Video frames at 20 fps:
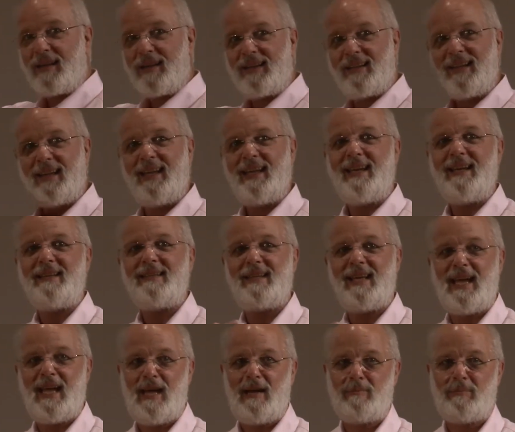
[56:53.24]
clay
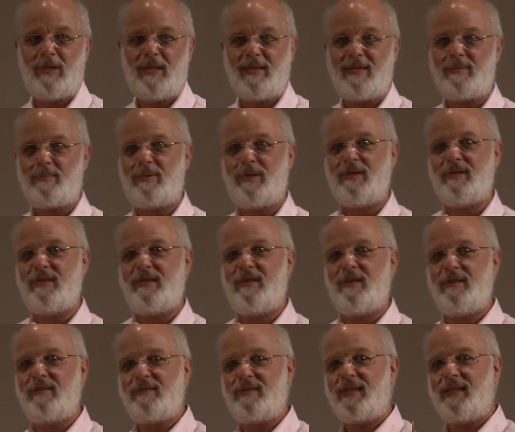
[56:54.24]
tablets
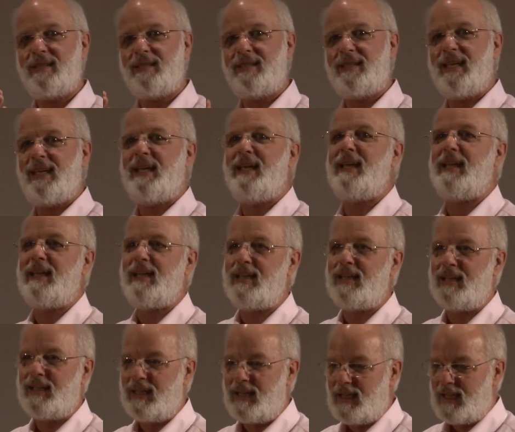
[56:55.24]
preserved today